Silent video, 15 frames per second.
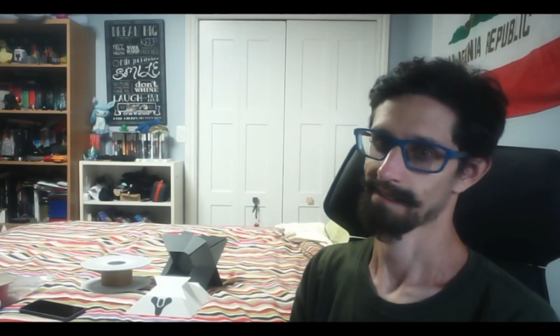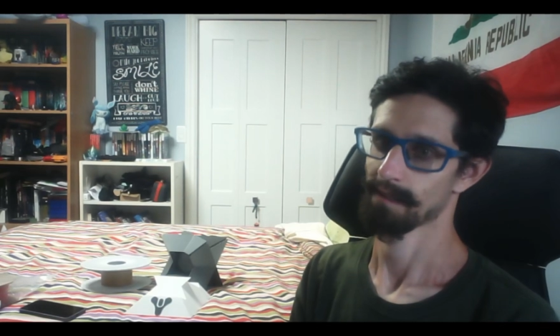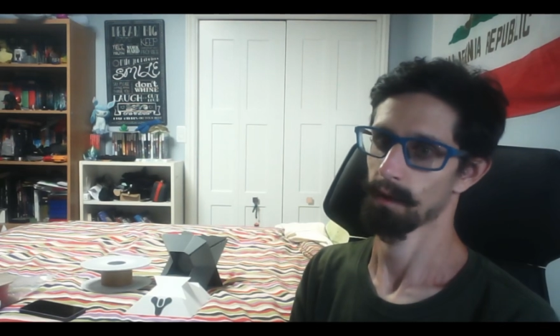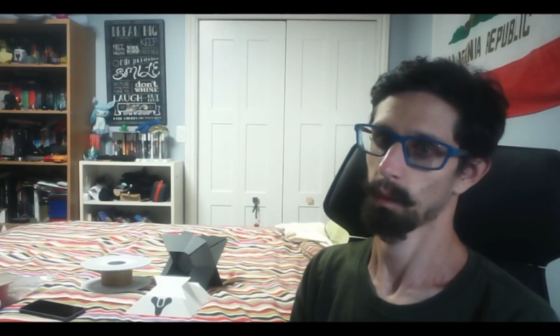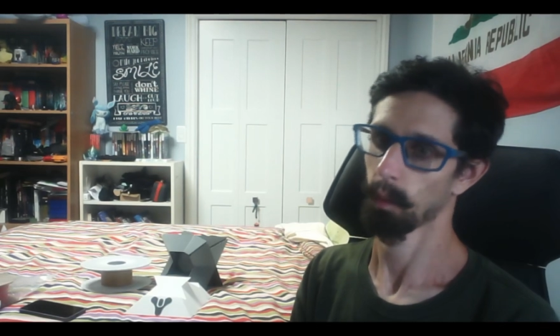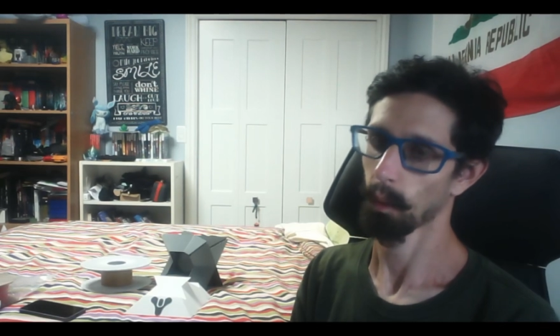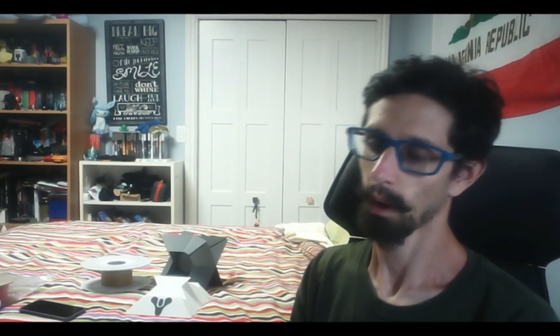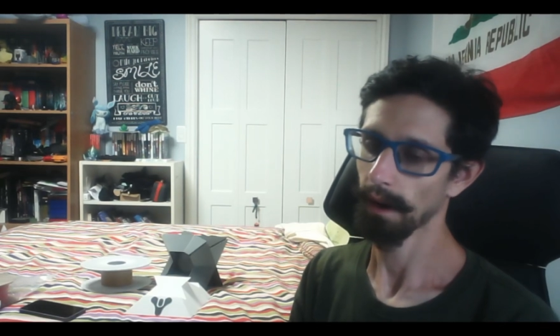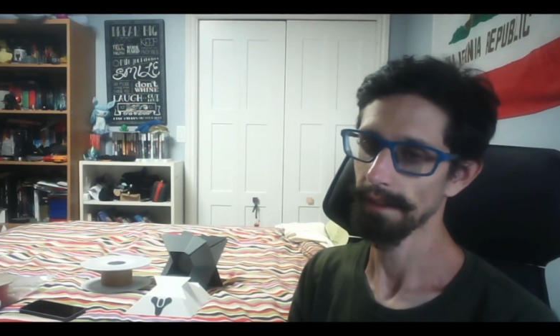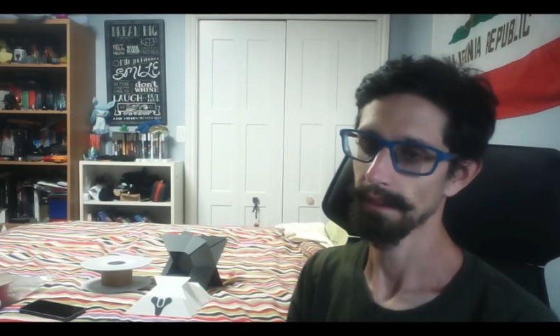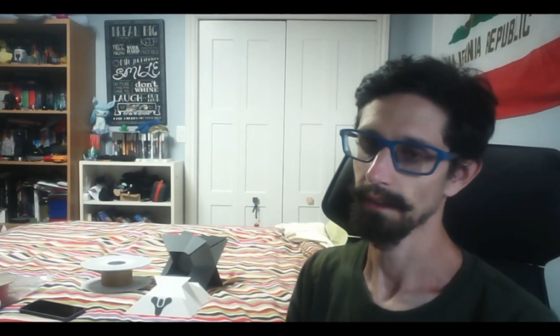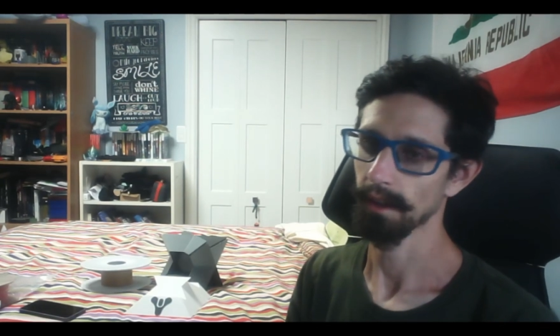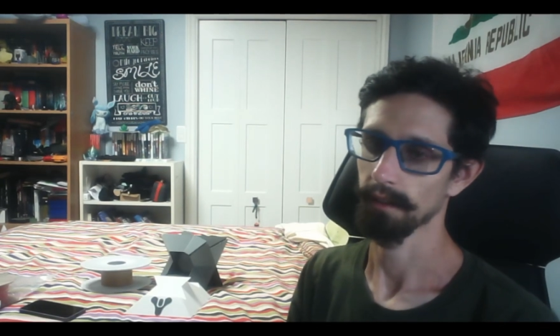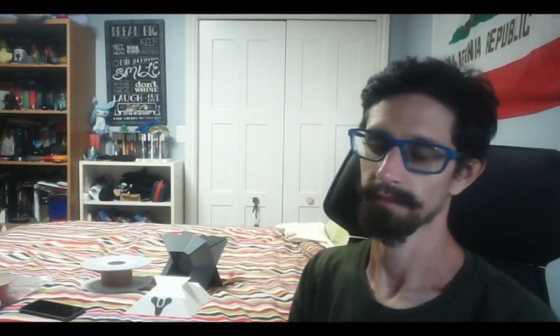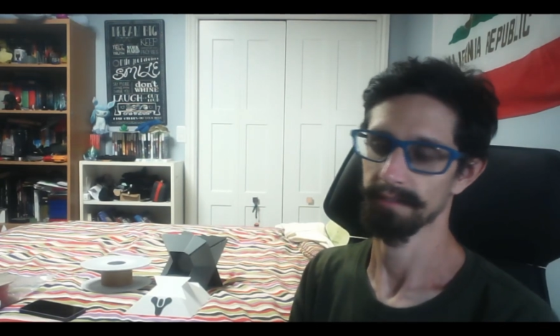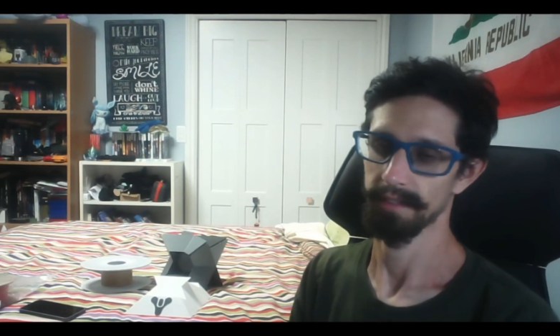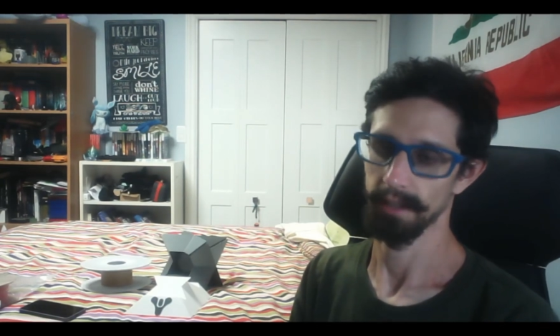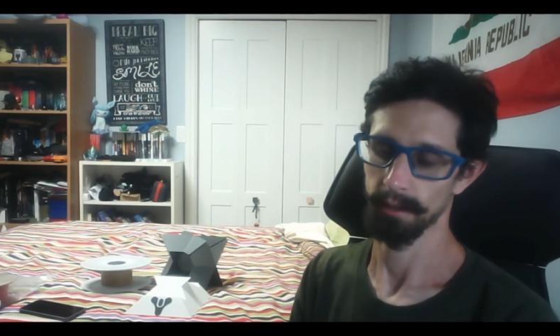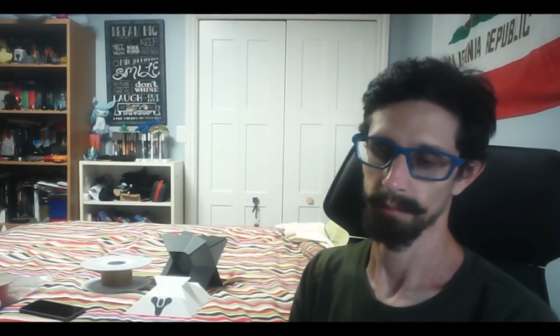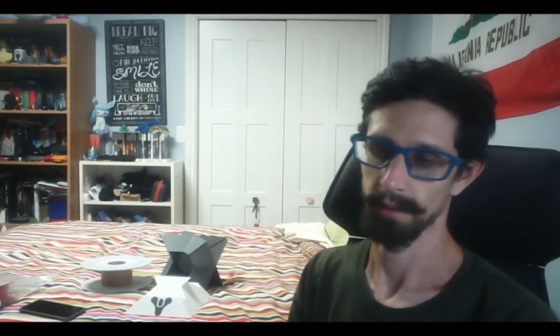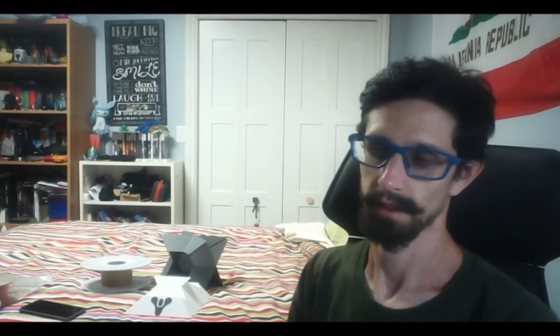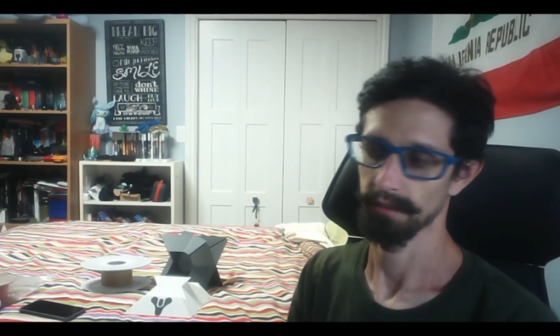quite a
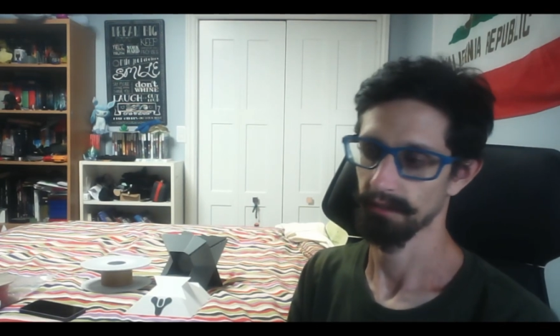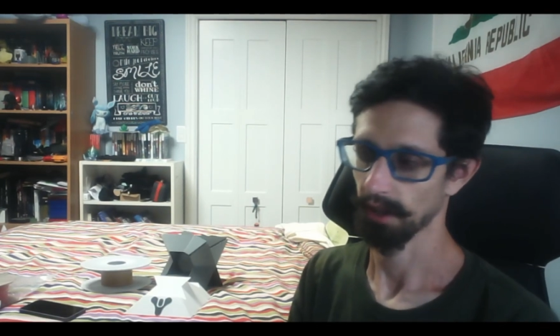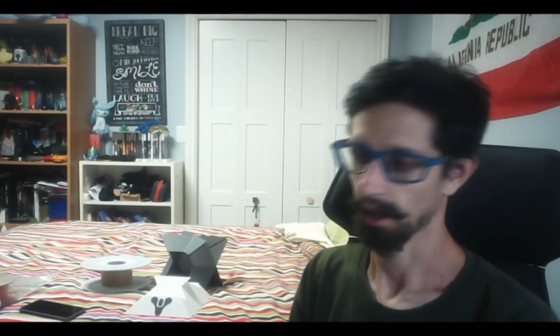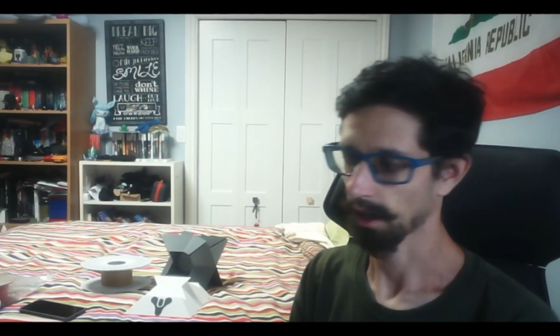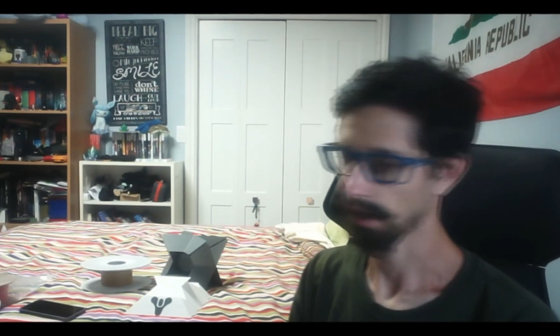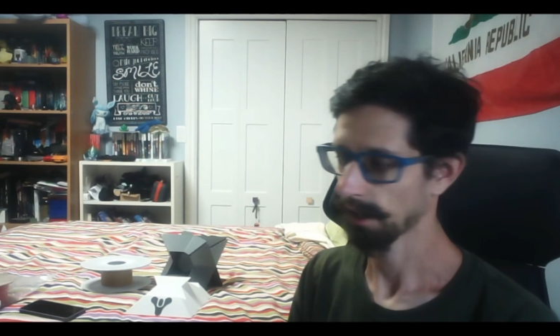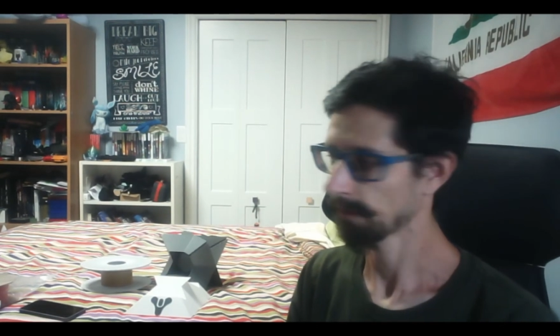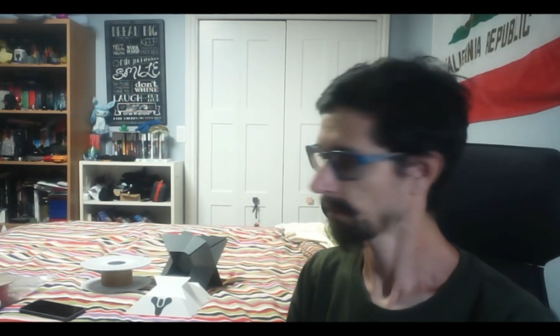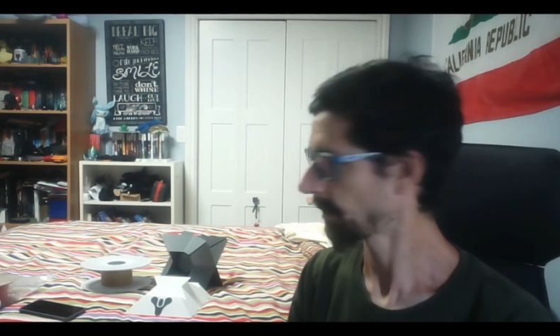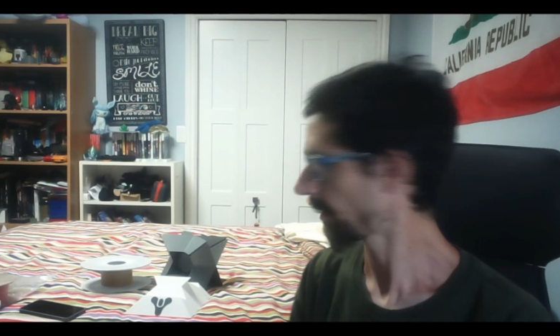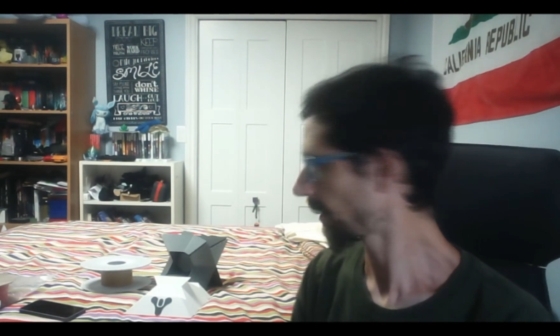fair bit of time.